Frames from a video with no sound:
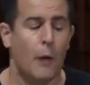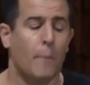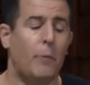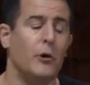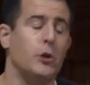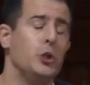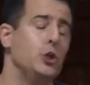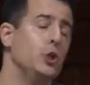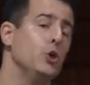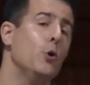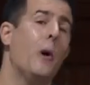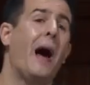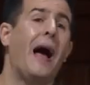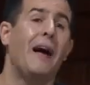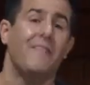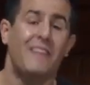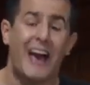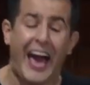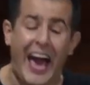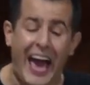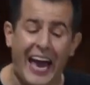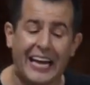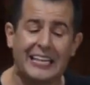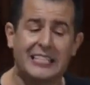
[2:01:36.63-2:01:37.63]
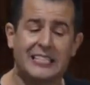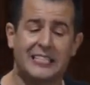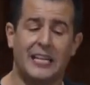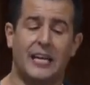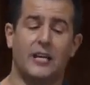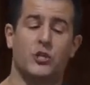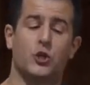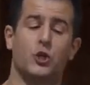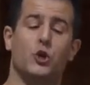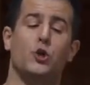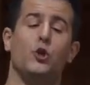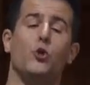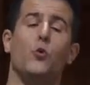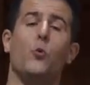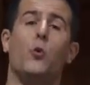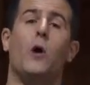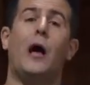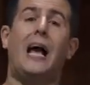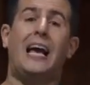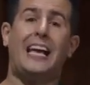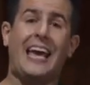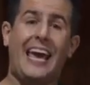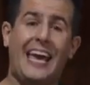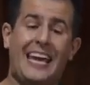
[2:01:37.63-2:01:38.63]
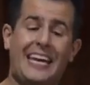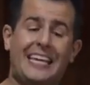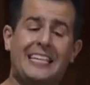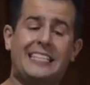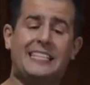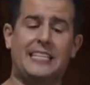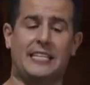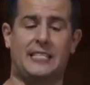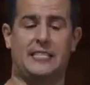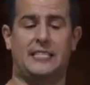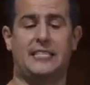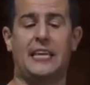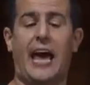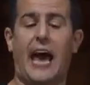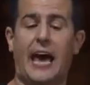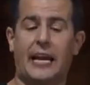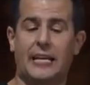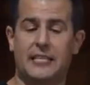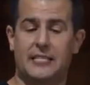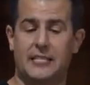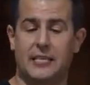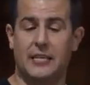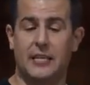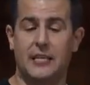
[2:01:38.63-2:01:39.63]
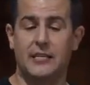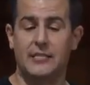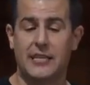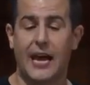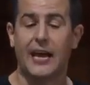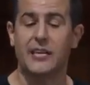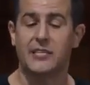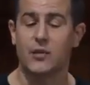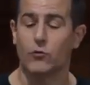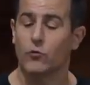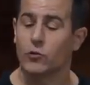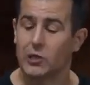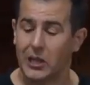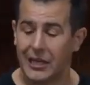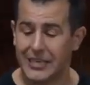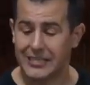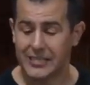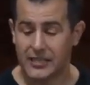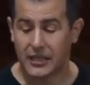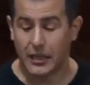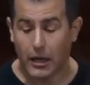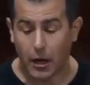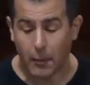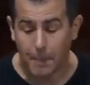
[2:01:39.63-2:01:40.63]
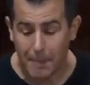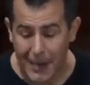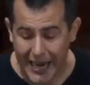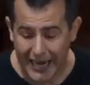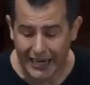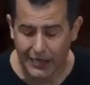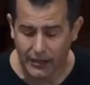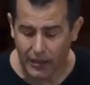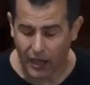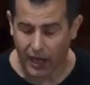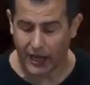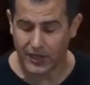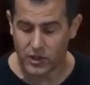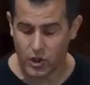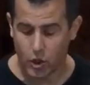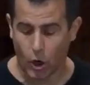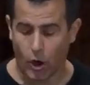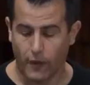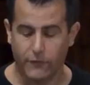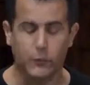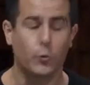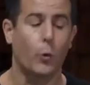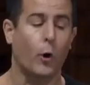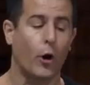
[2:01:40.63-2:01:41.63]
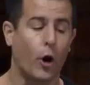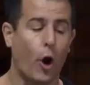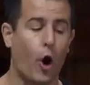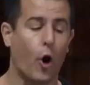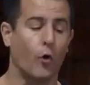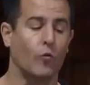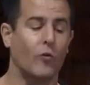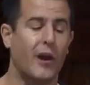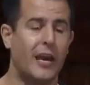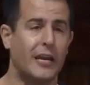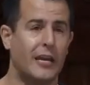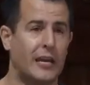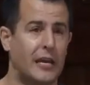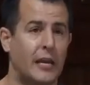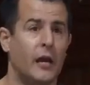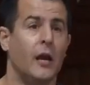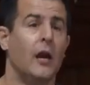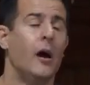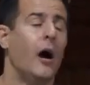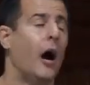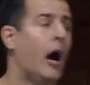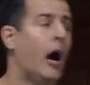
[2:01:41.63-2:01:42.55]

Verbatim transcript: But you have access to exit statuses as it relates to command line software already.